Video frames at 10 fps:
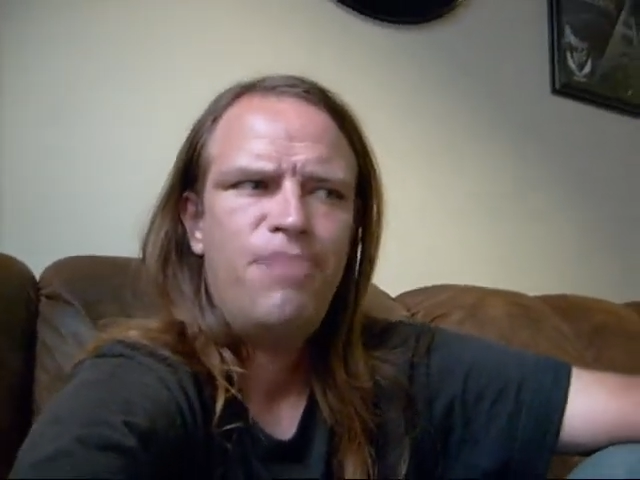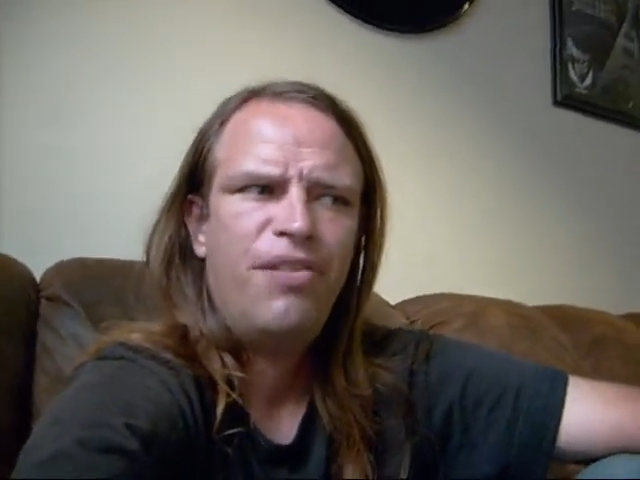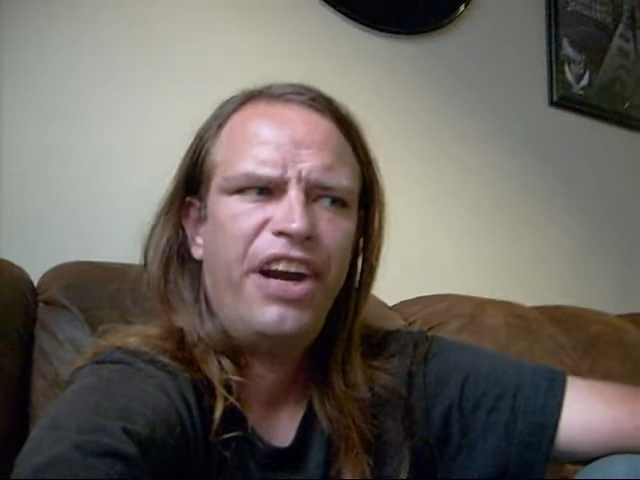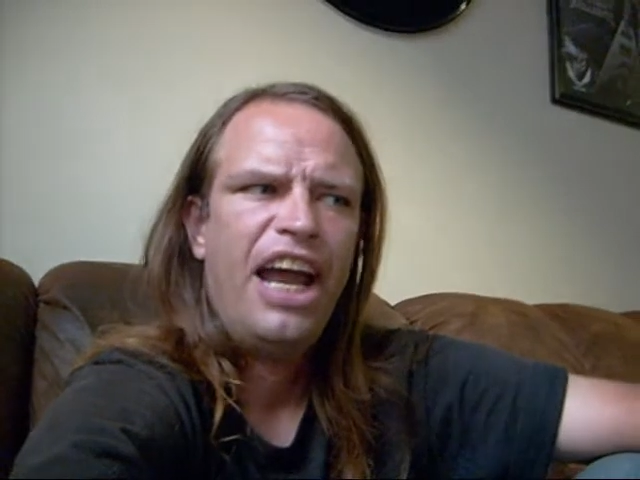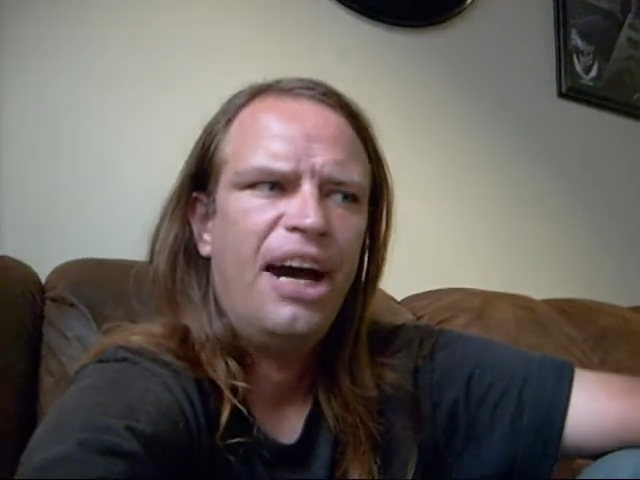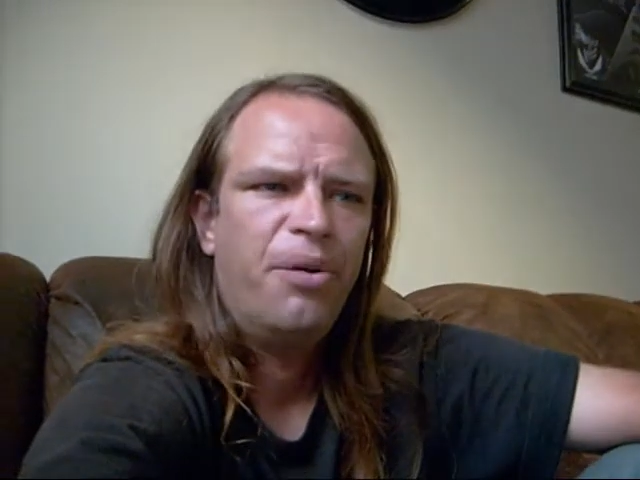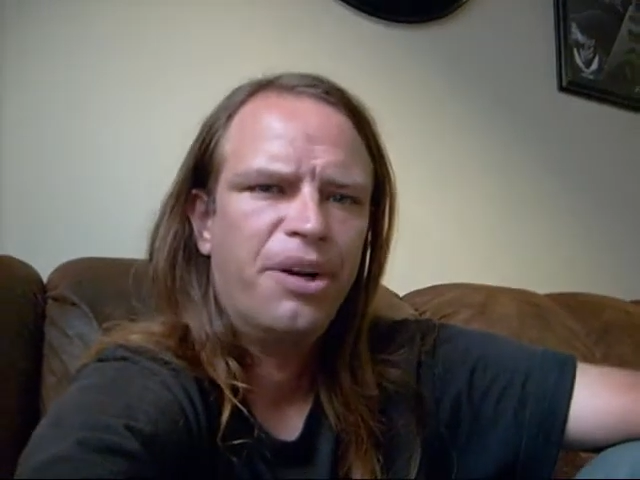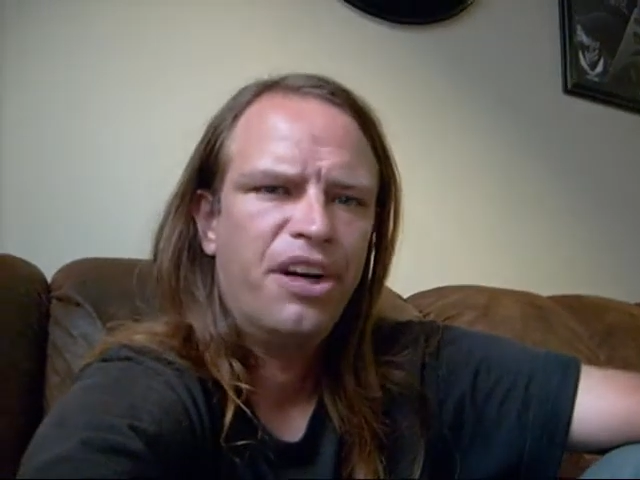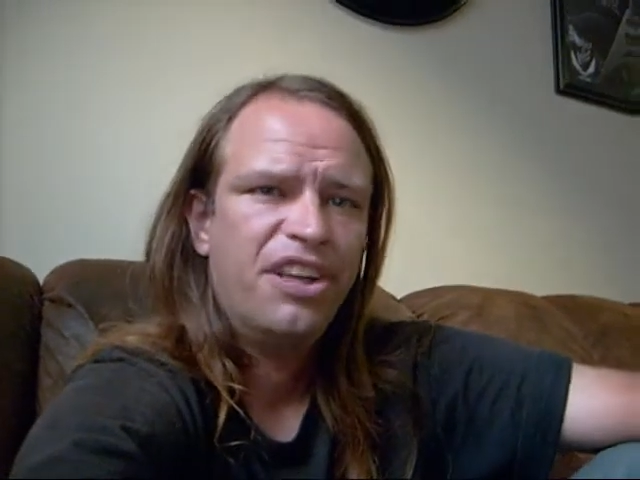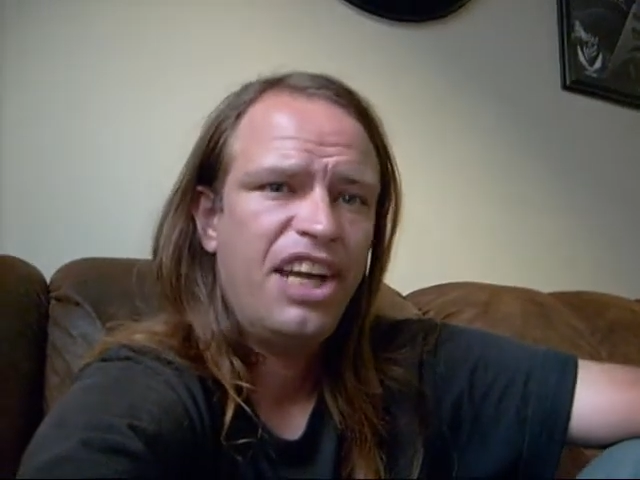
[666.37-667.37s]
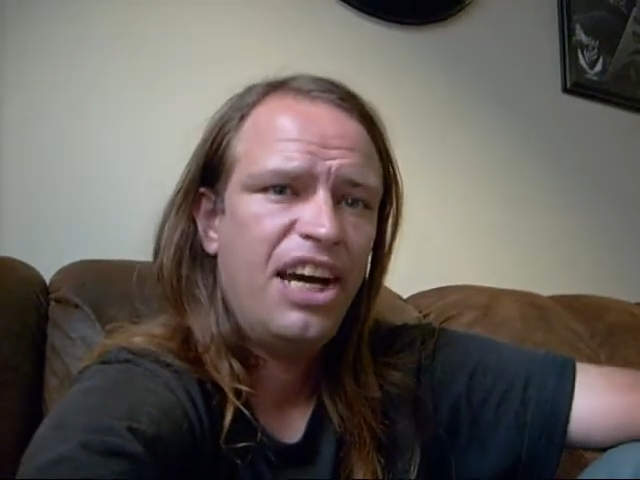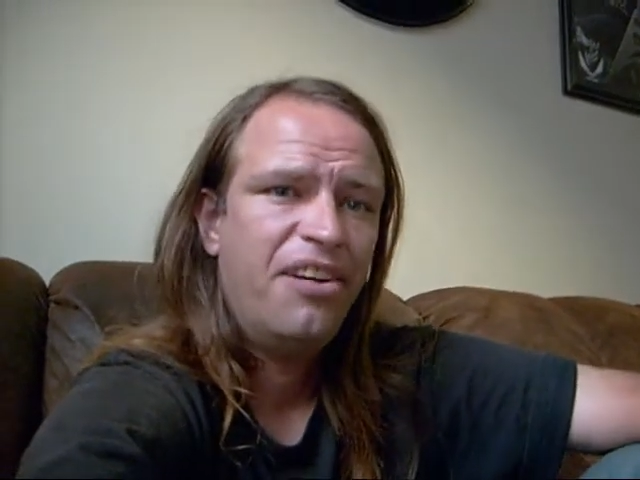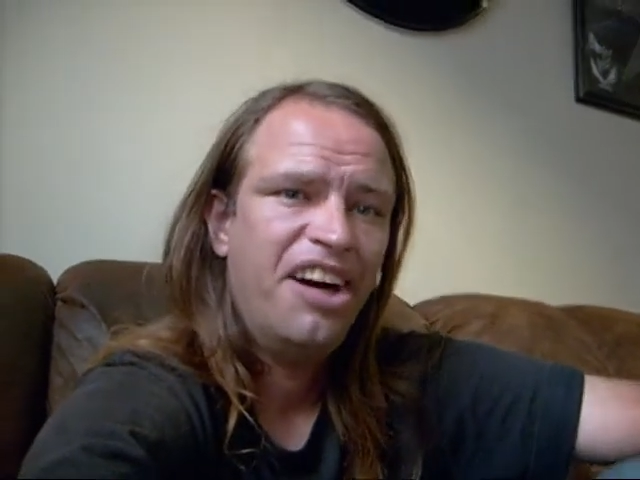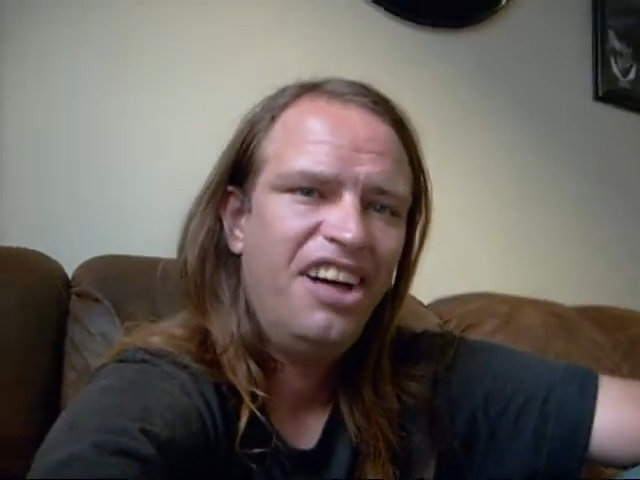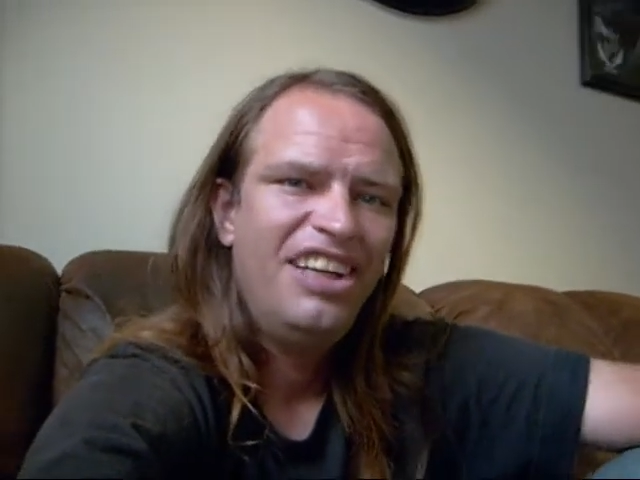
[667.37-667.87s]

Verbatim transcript: every hour on the hour.